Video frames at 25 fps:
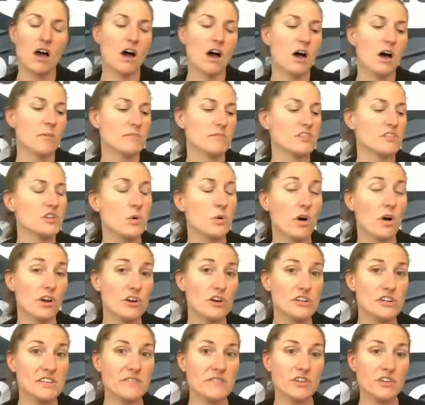So on our
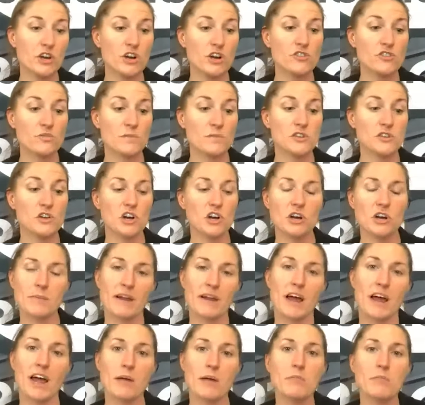DVRs, when we talk about
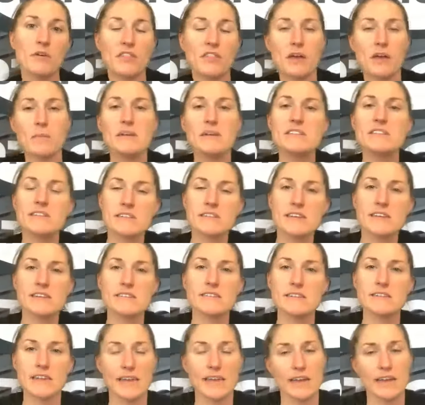a hybrid, that means it takes
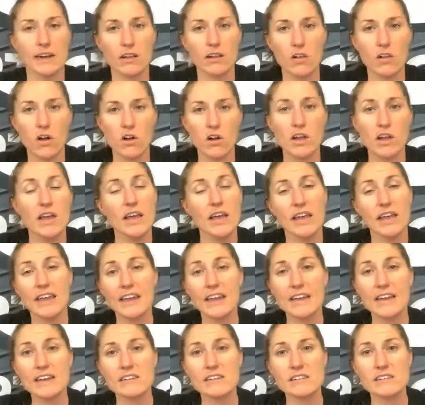an analog
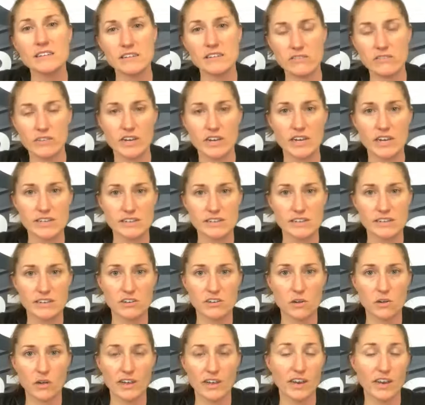and a TVI
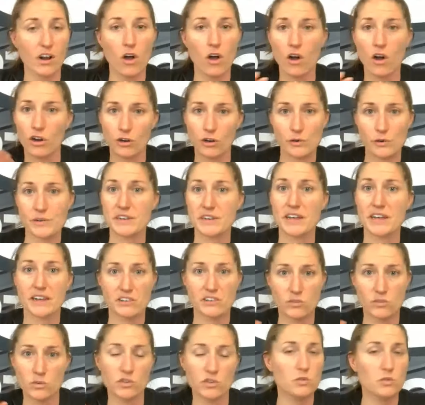signal and it auto
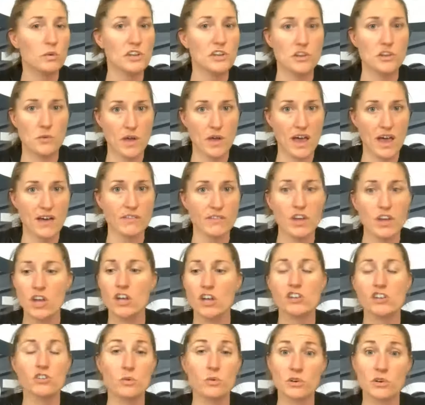detects which one you have.
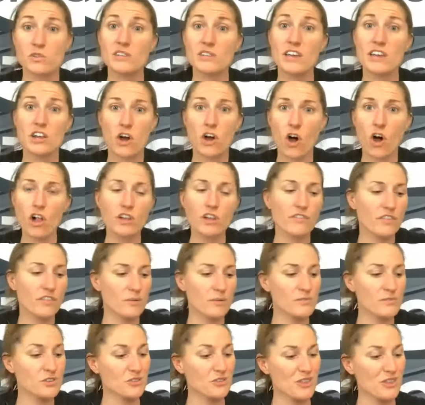So it'll take all of them.
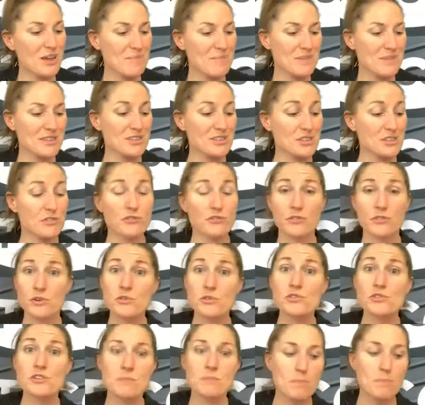So that means the
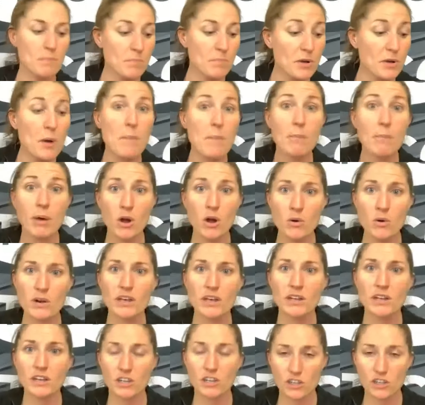first component
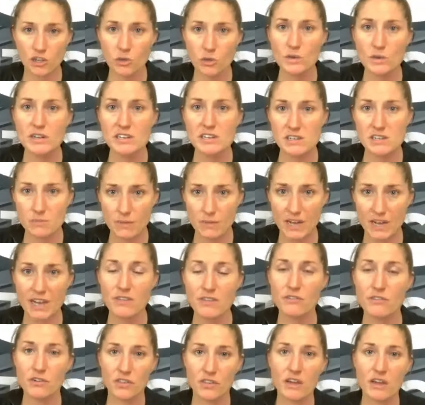you need to buy
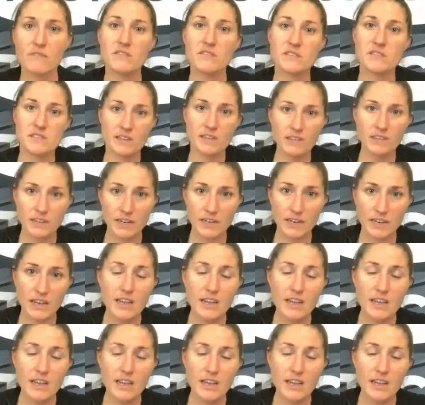for that facility